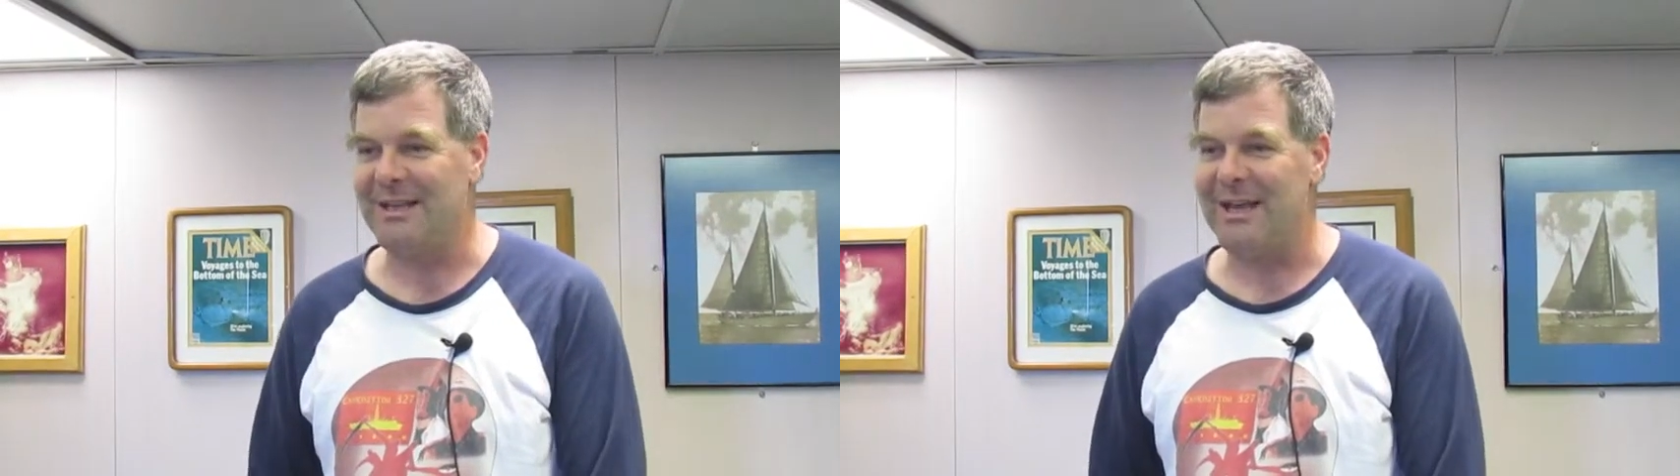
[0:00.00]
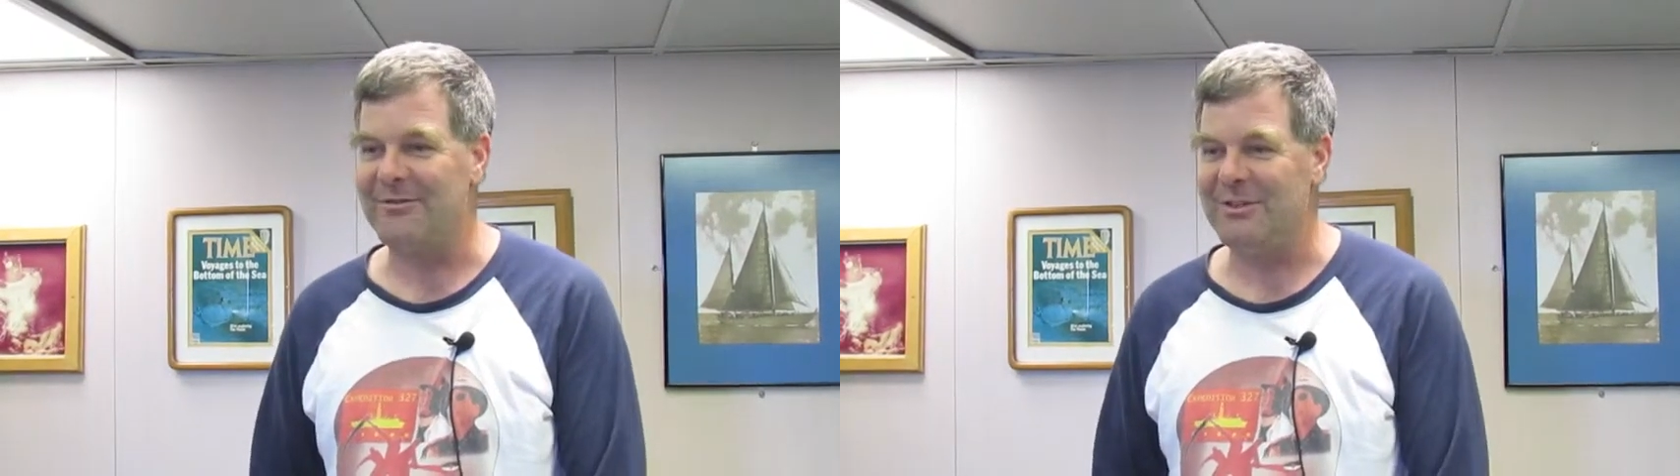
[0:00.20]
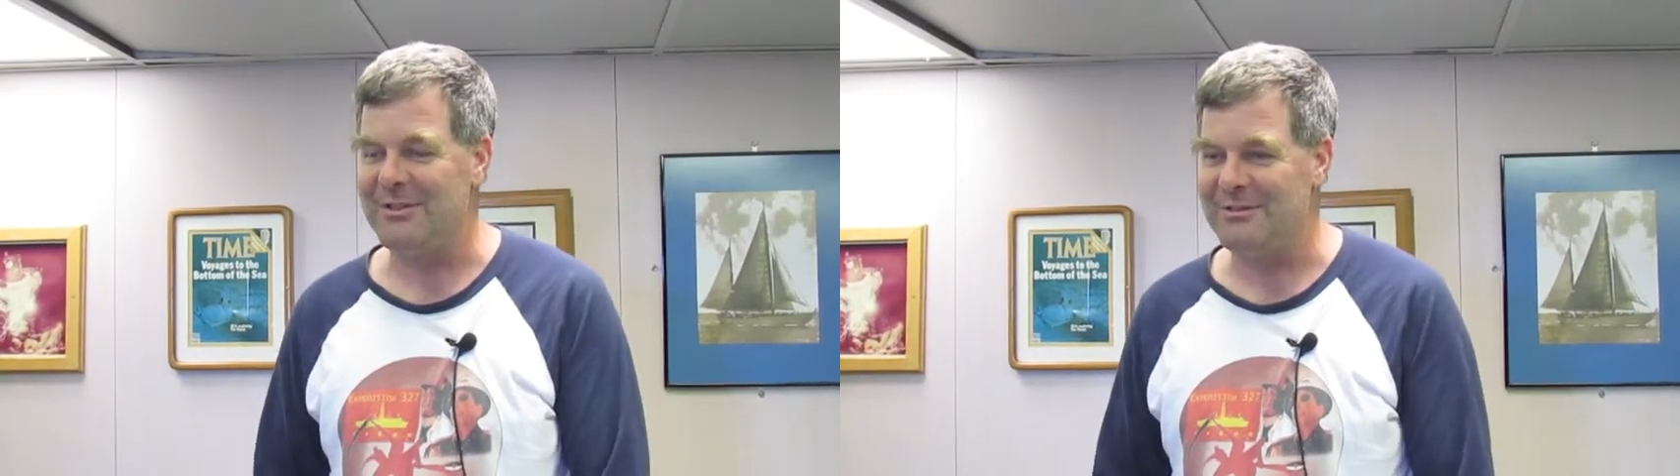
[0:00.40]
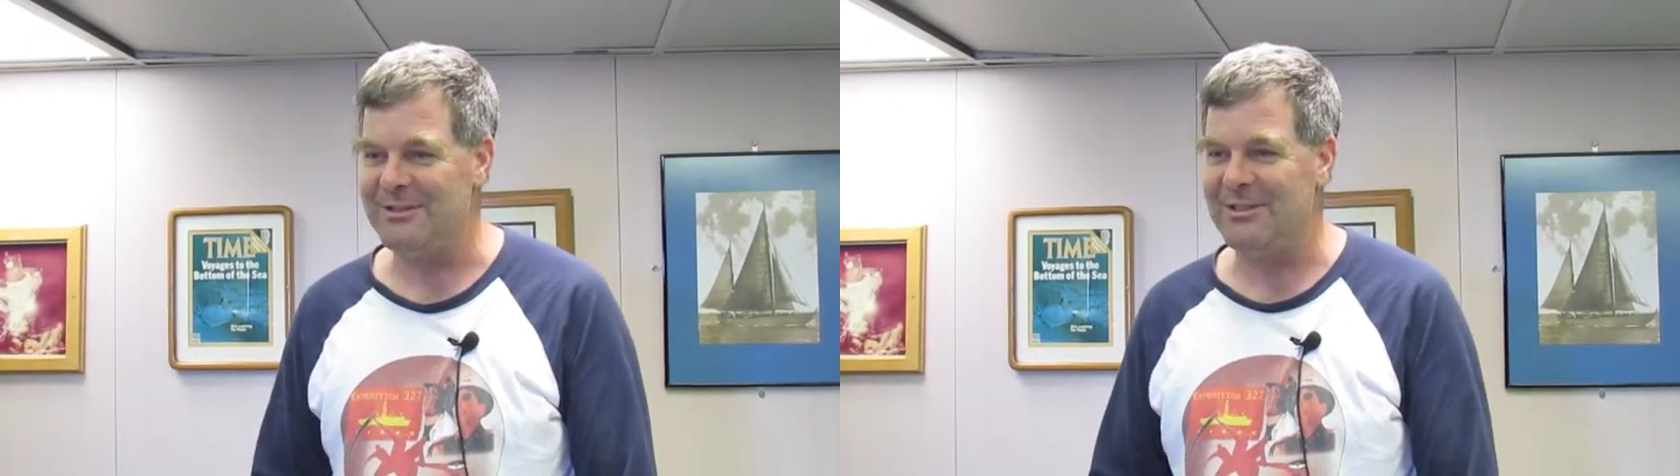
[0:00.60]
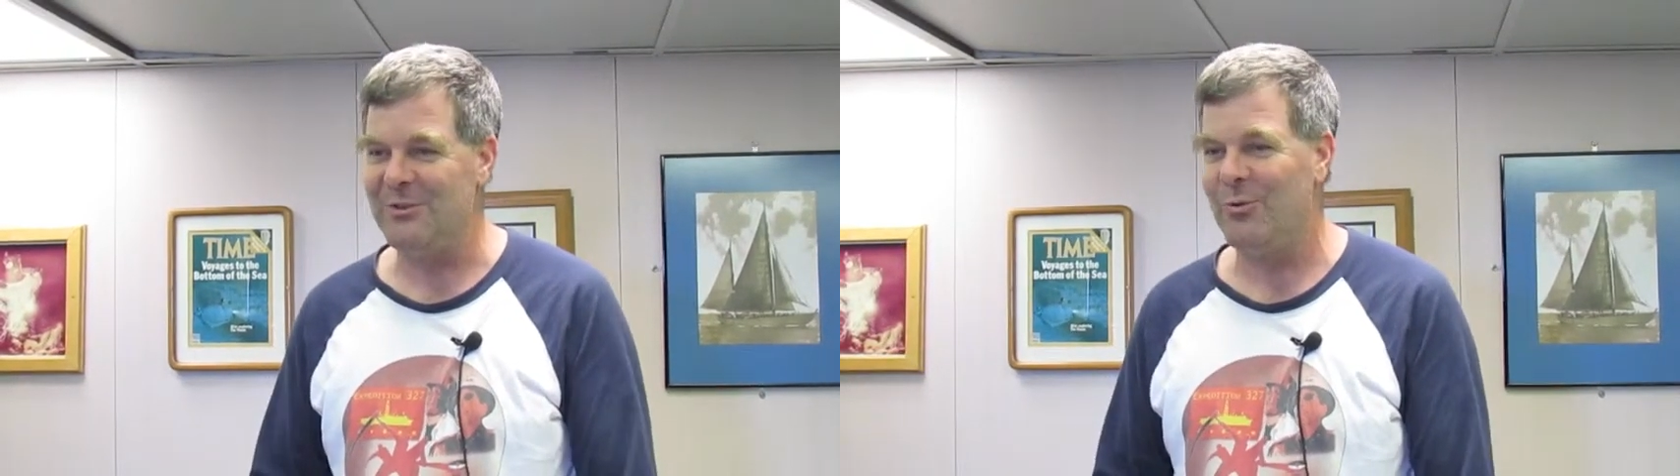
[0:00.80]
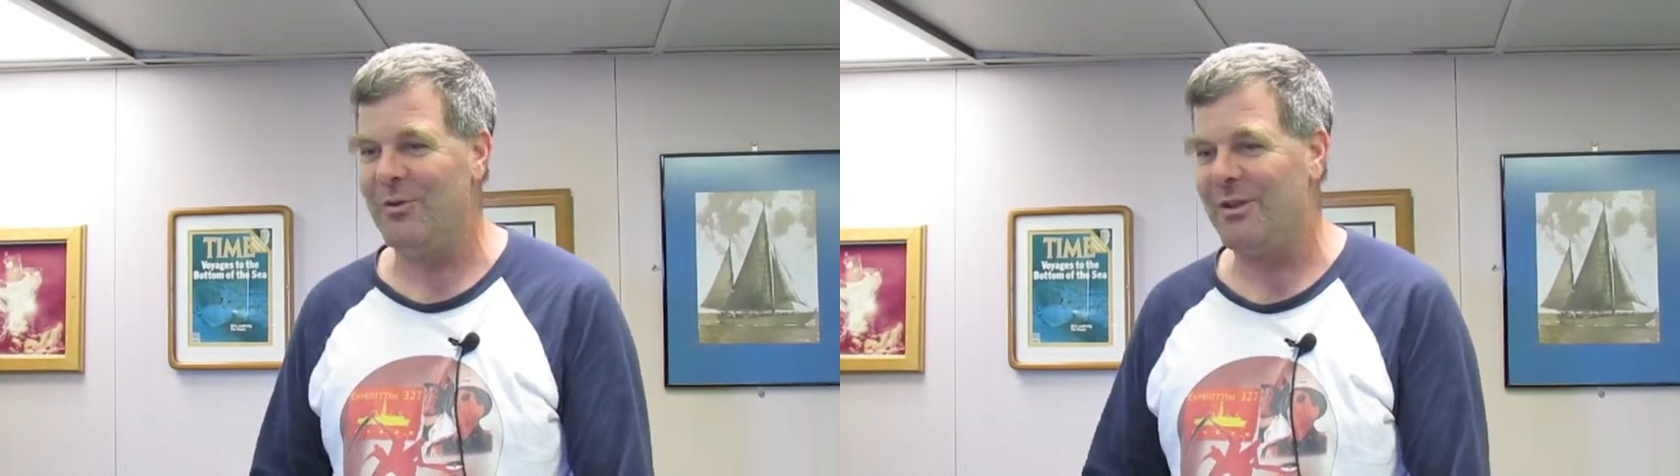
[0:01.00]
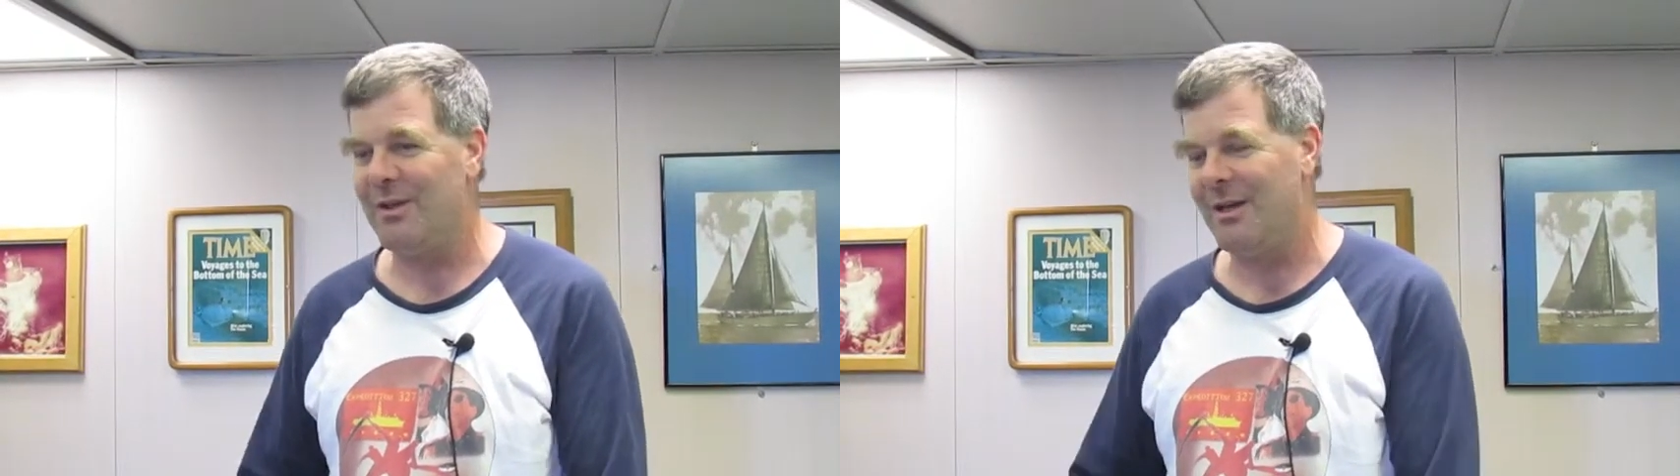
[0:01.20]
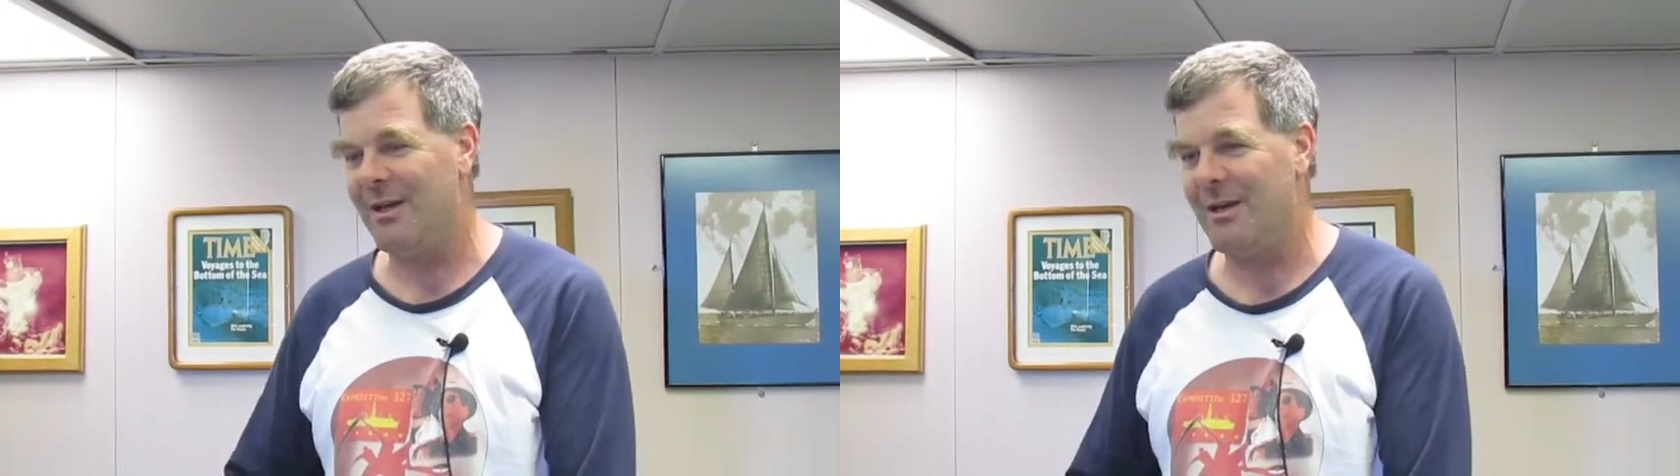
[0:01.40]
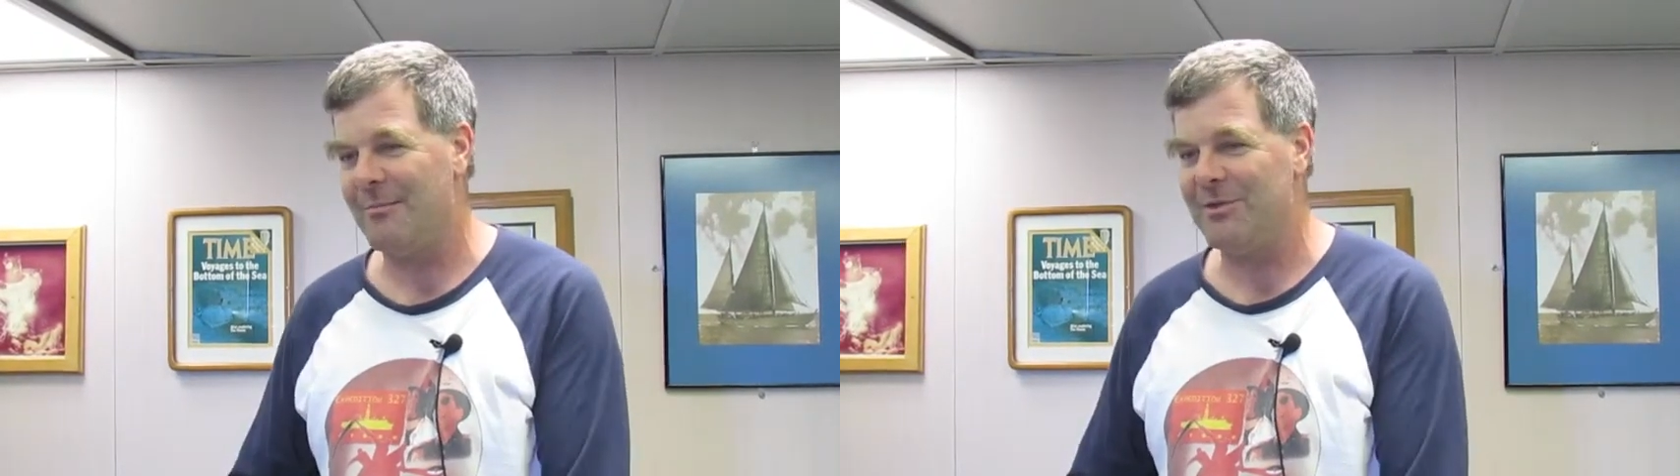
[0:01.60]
I have to deal with a